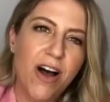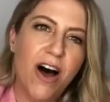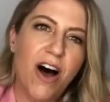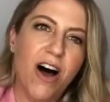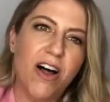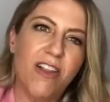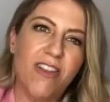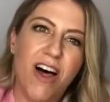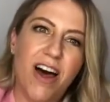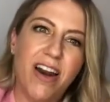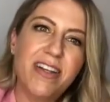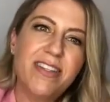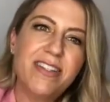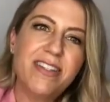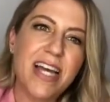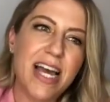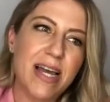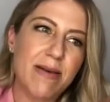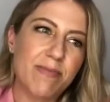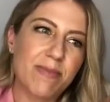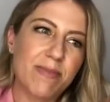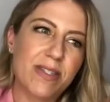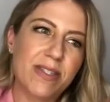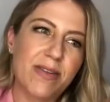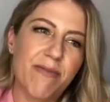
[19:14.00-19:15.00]
a lot of
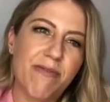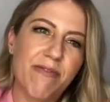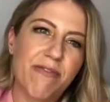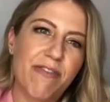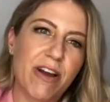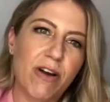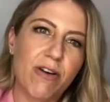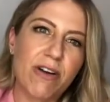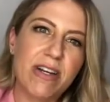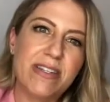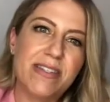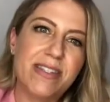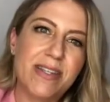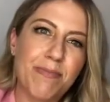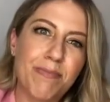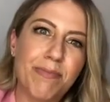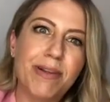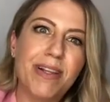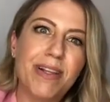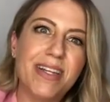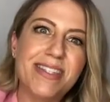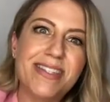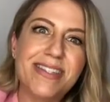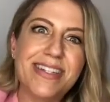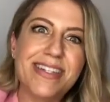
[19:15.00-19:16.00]
times some very
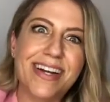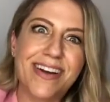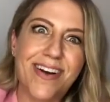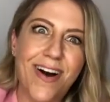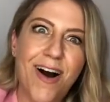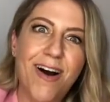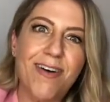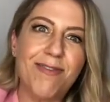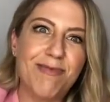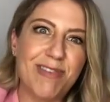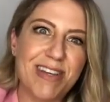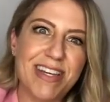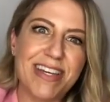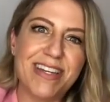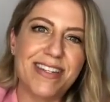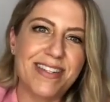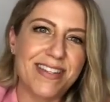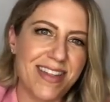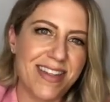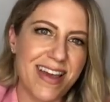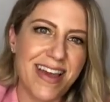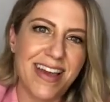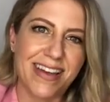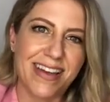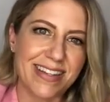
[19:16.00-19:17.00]
simplistic, obvious
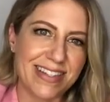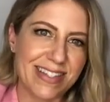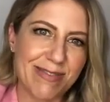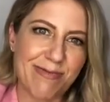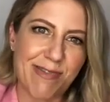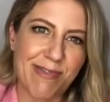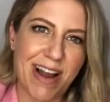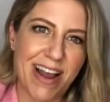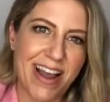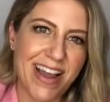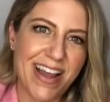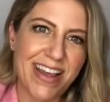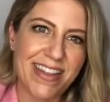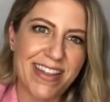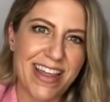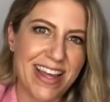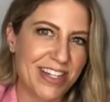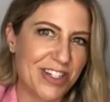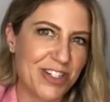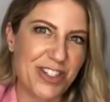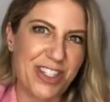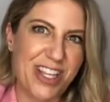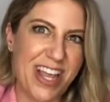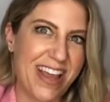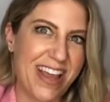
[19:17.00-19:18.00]
things, right? That just